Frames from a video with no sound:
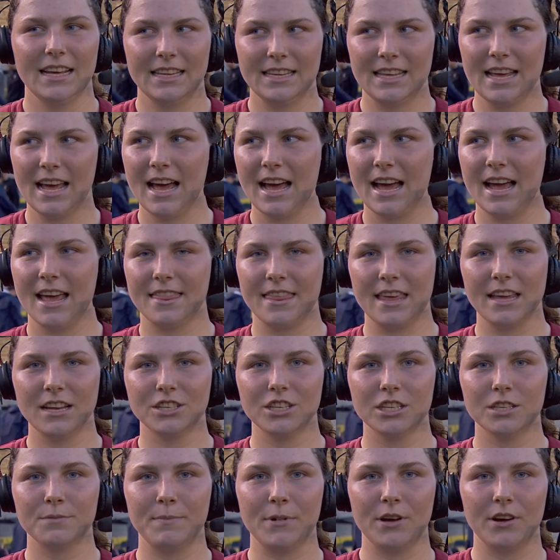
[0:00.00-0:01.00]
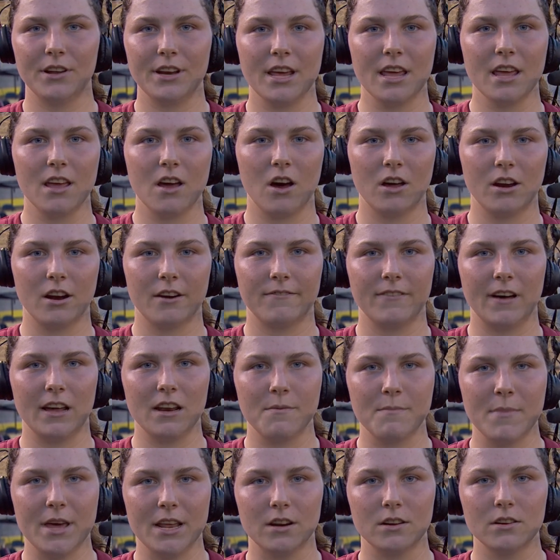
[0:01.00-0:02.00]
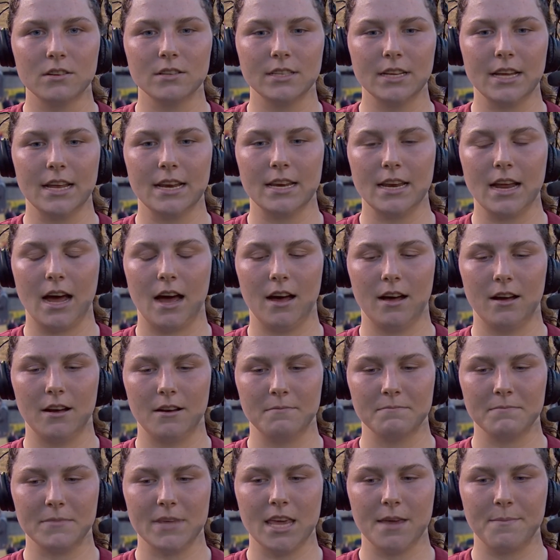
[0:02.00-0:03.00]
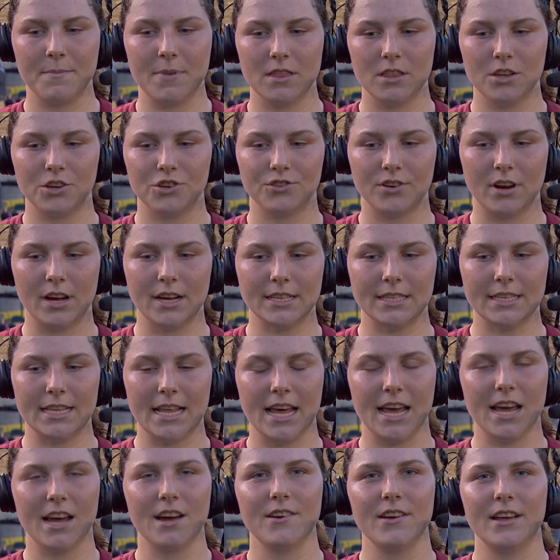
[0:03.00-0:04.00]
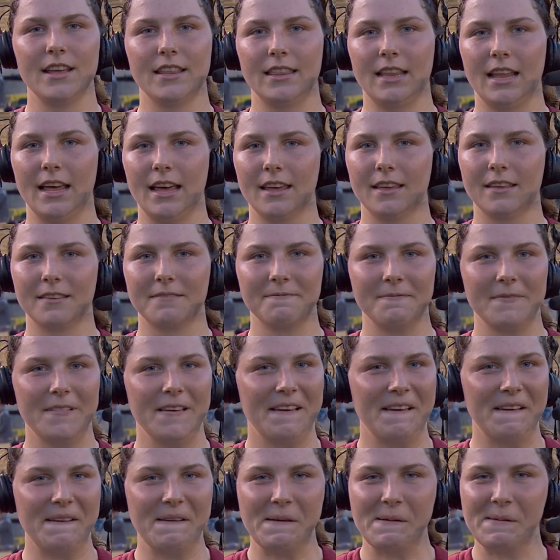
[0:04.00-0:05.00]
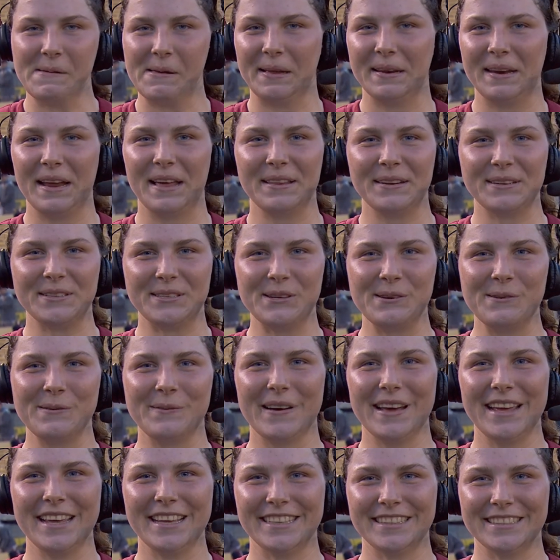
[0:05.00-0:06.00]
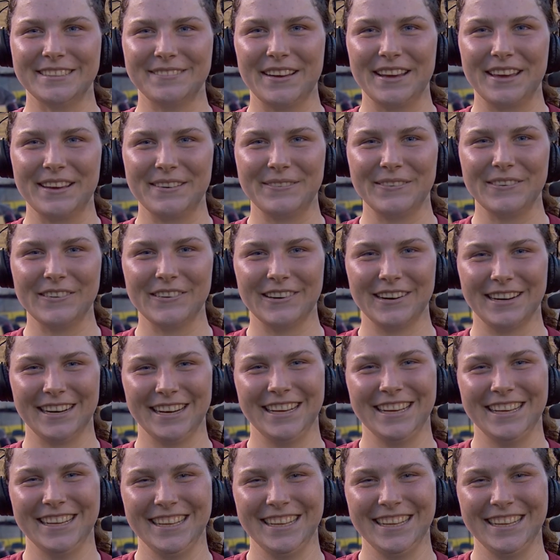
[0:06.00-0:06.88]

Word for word: Yeah, I think just building on our fundamentals and um, keeping the trust there and like another two wins, make it four.